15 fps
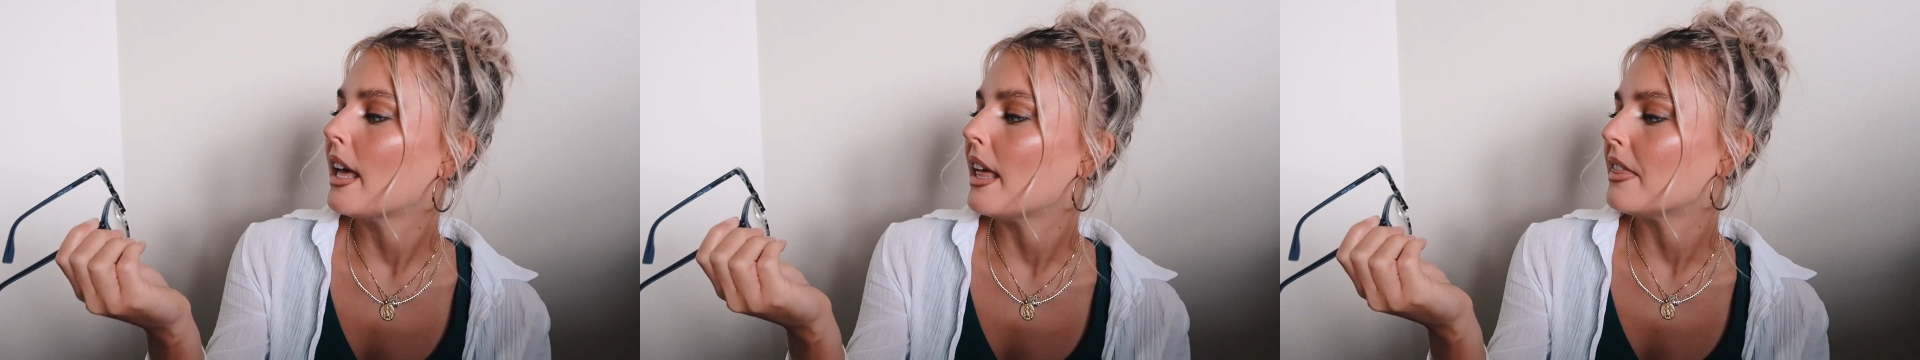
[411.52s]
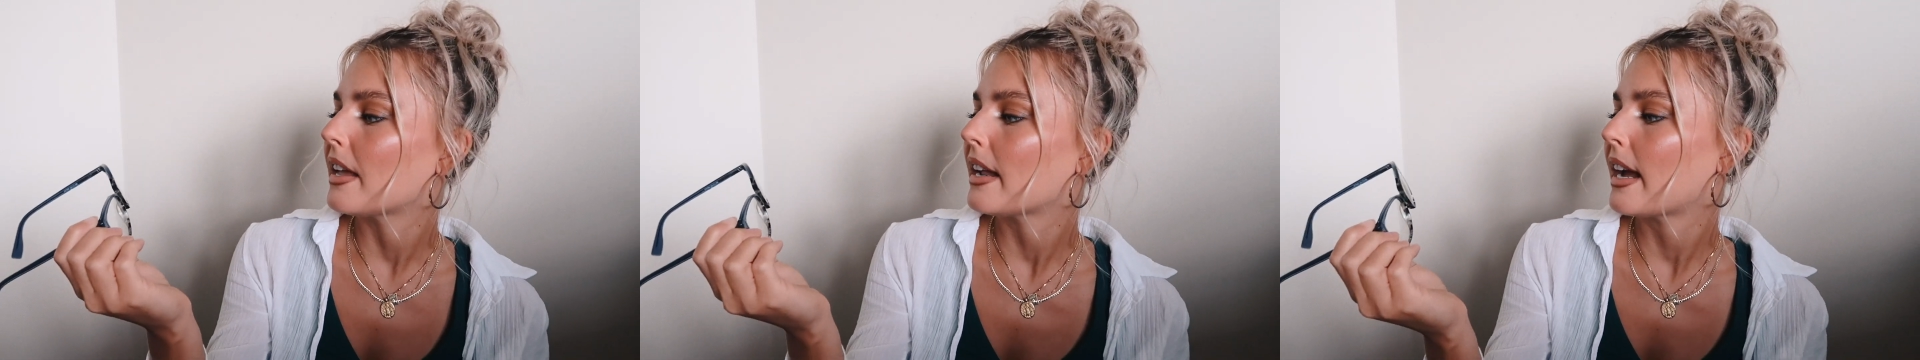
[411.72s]

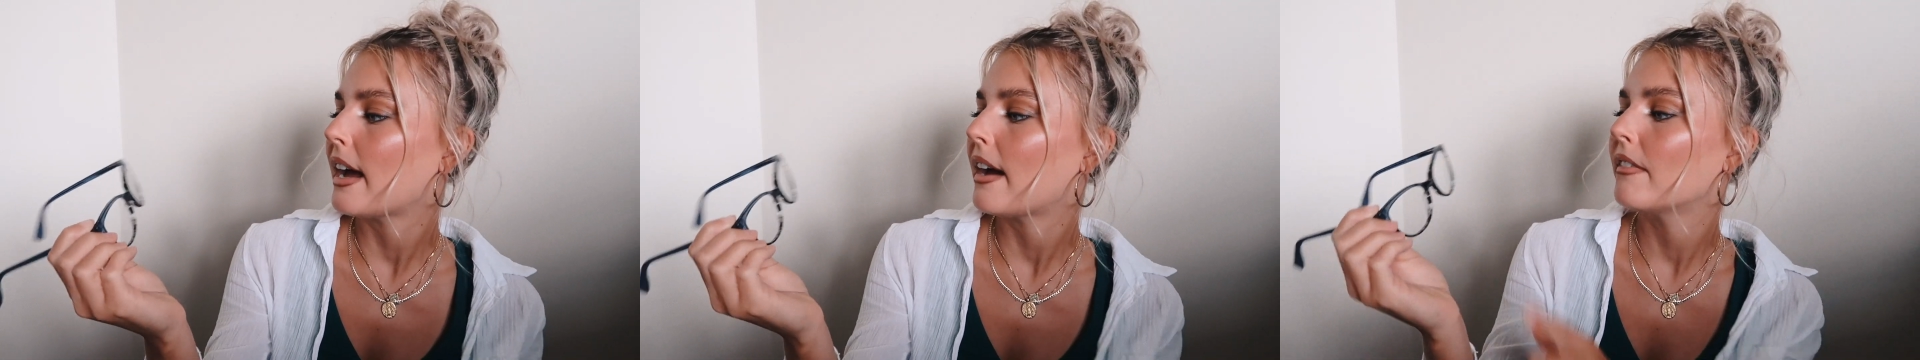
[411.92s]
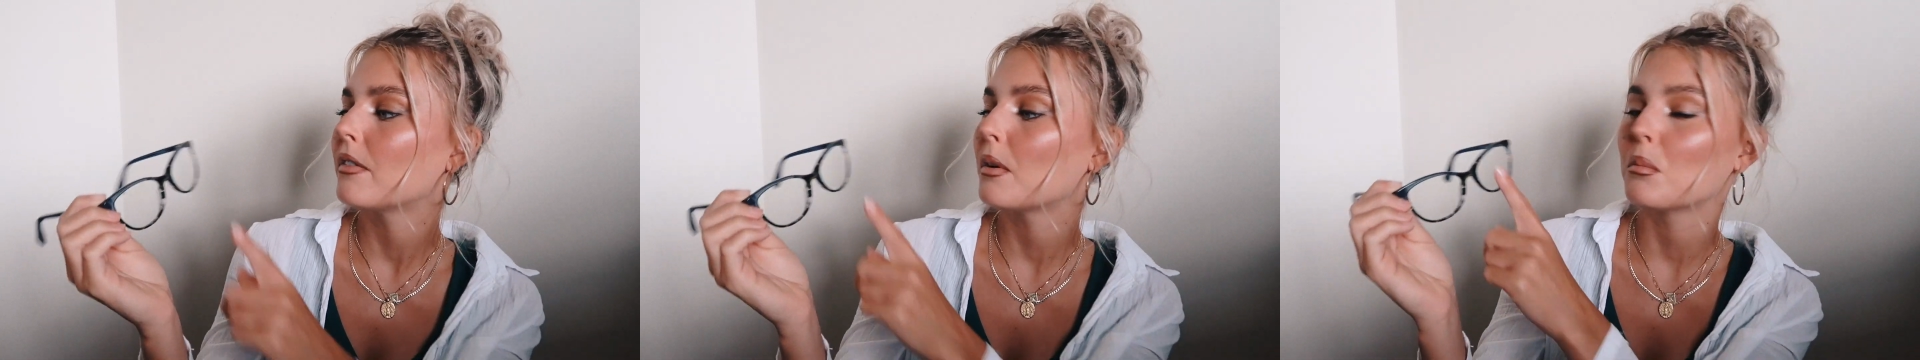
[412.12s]
and they
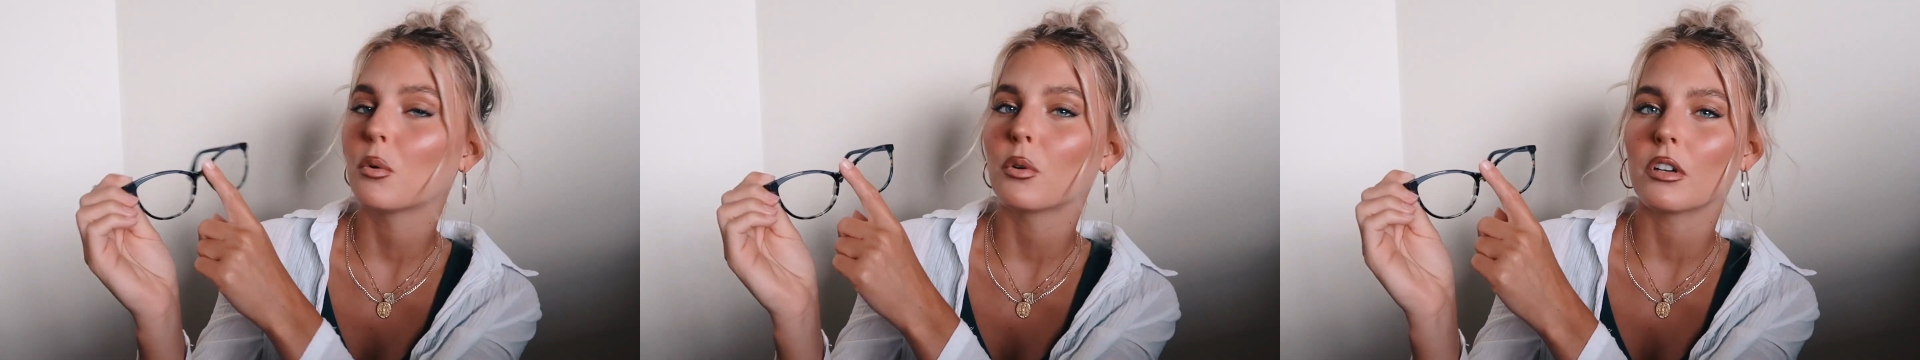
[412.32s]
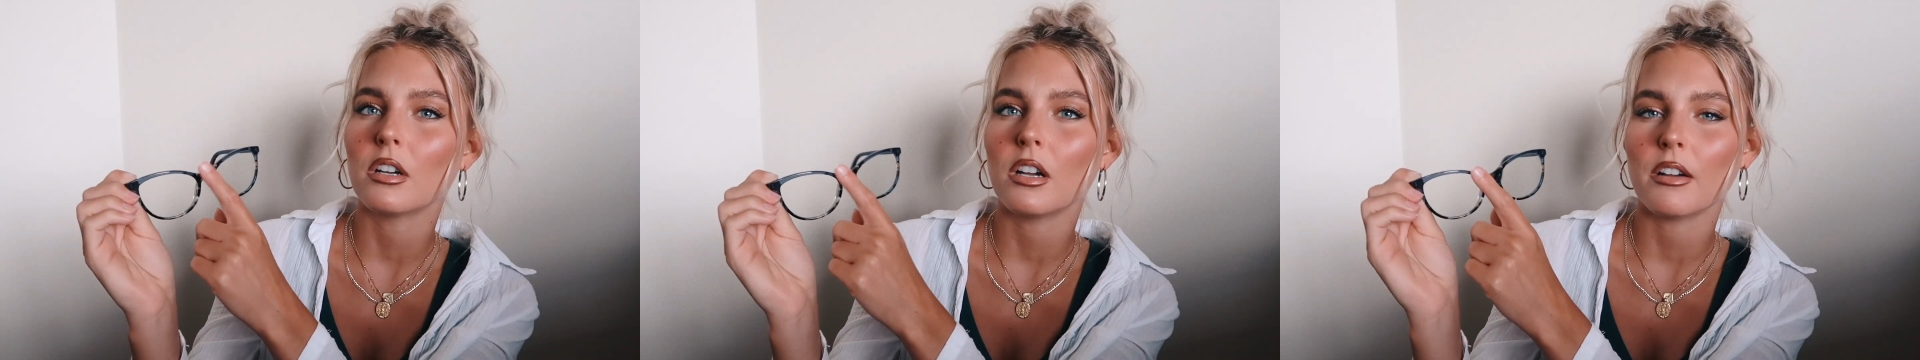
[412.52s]
have
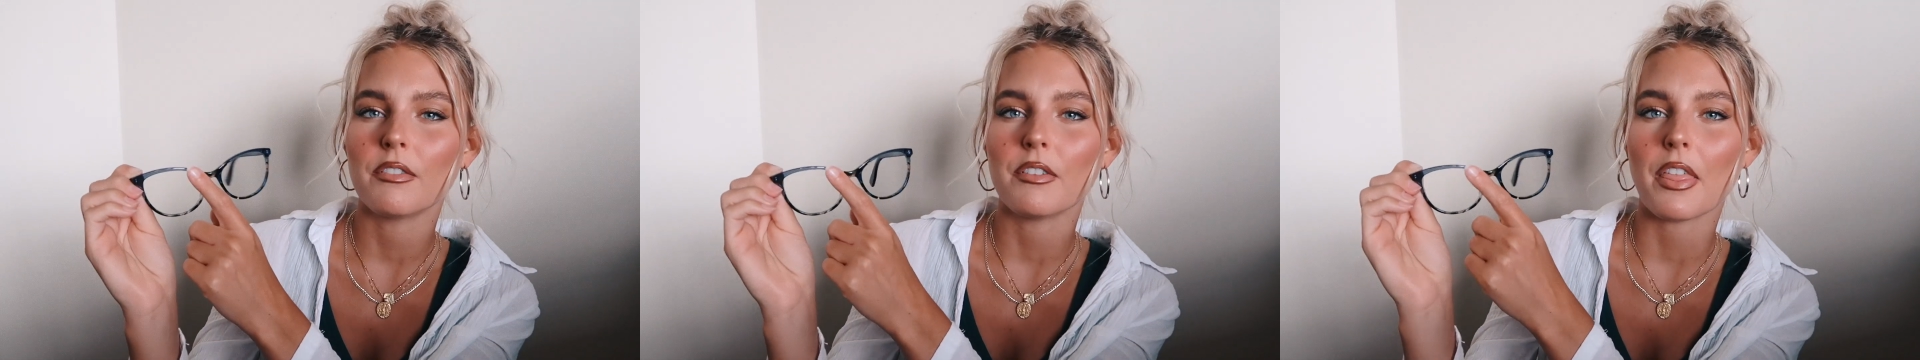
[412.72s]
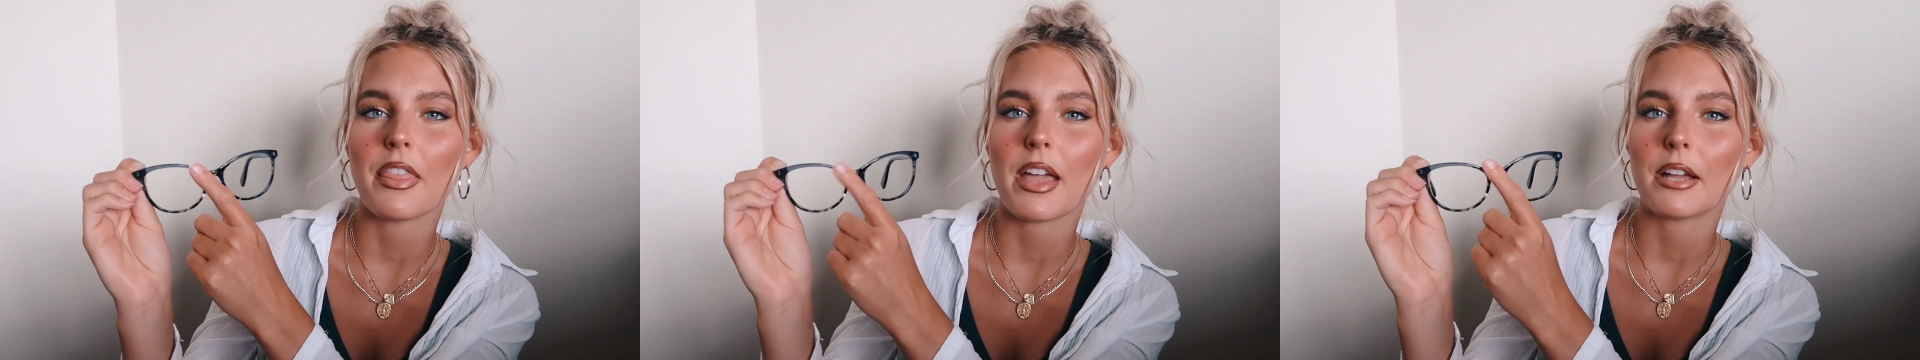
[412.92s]
more
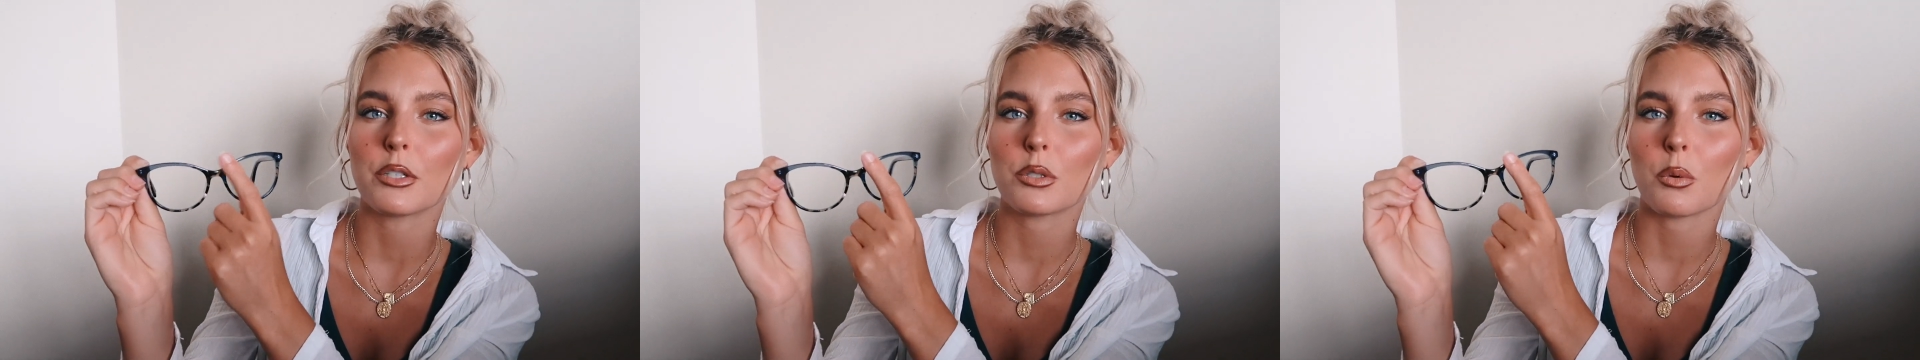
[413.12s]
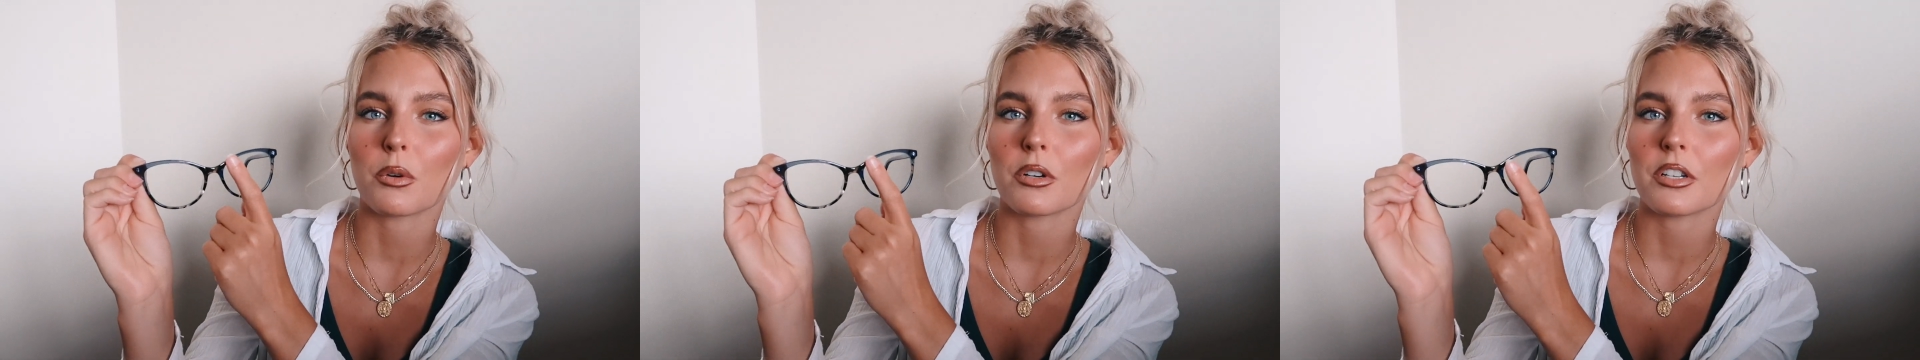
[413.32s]
of that
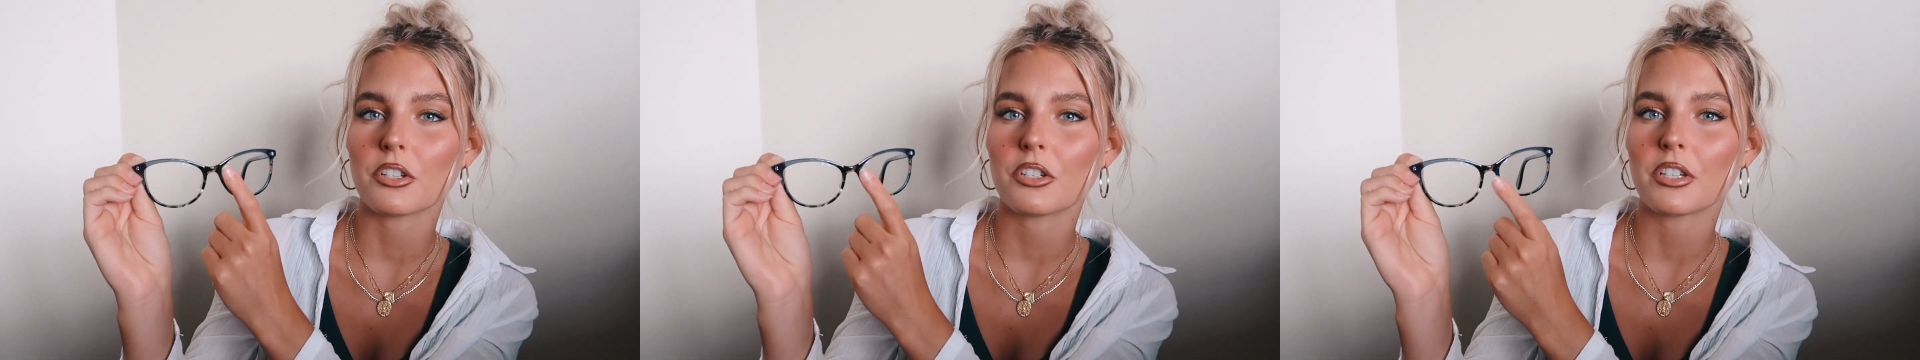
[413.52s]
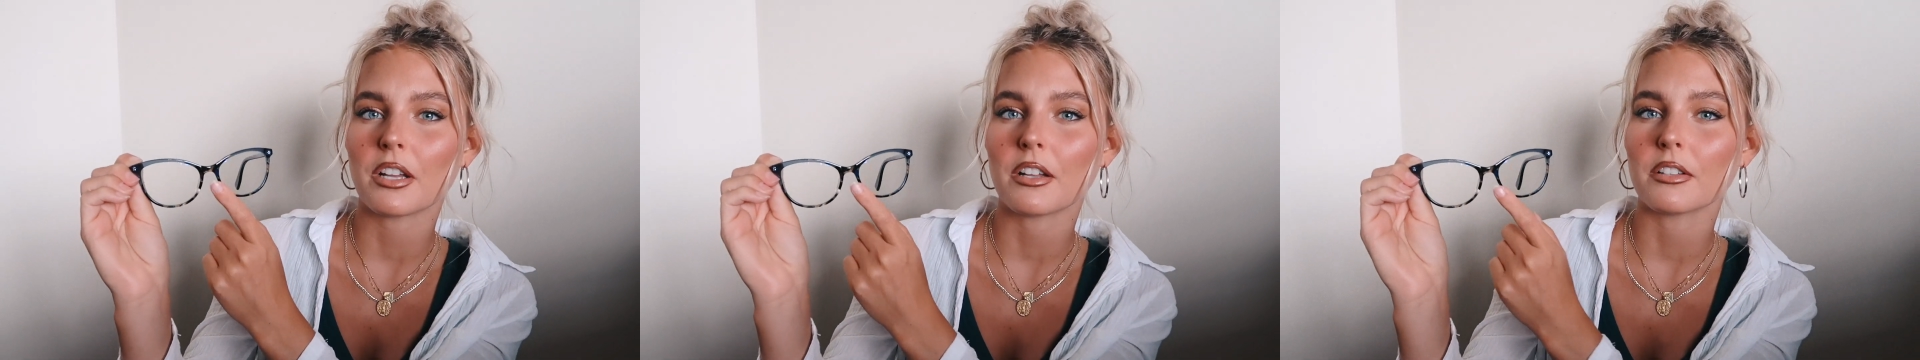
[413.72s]
tortoise
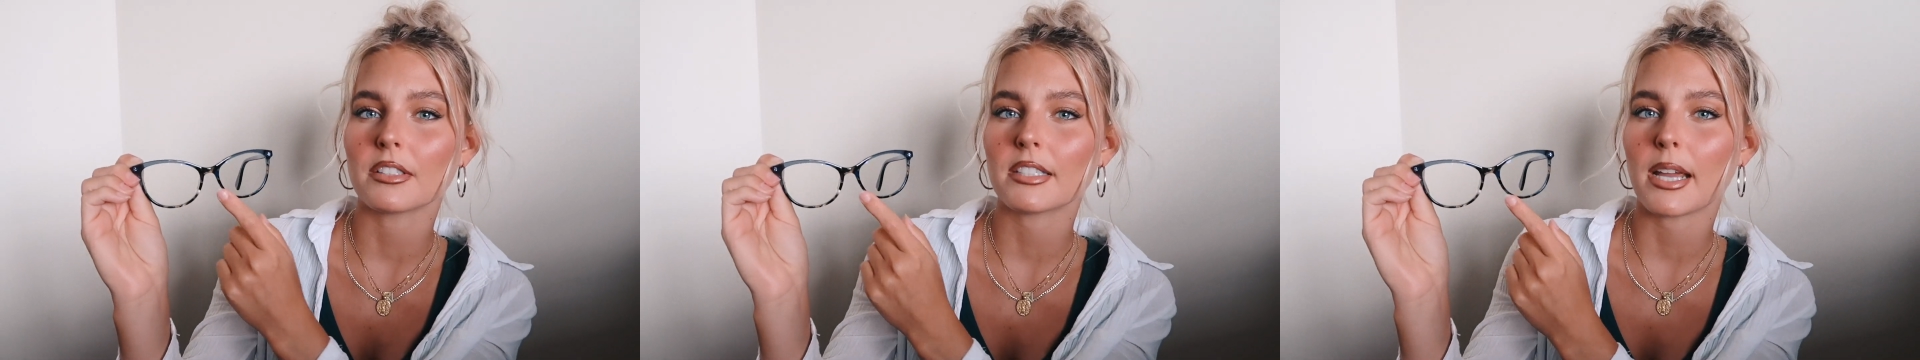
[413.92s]
shell